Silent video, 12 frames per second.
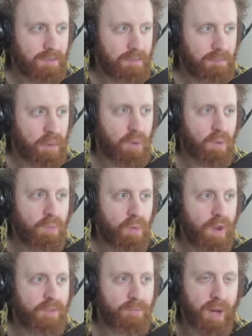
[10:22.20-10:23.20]
Boom,
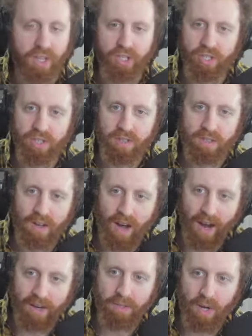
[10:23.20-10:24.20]
whiff punish.
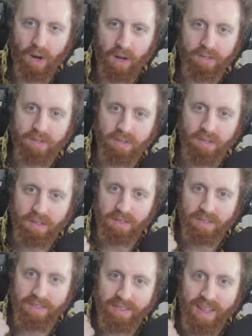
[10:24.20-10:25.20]
Item toss.
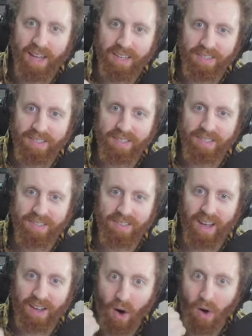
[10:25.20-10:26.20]
Nice.
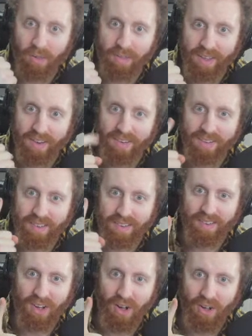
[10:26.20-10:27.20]
I called it.
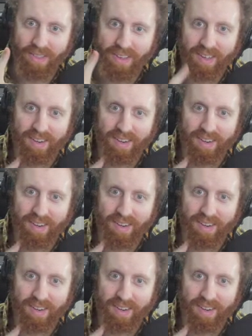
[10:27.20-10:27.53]
Called it.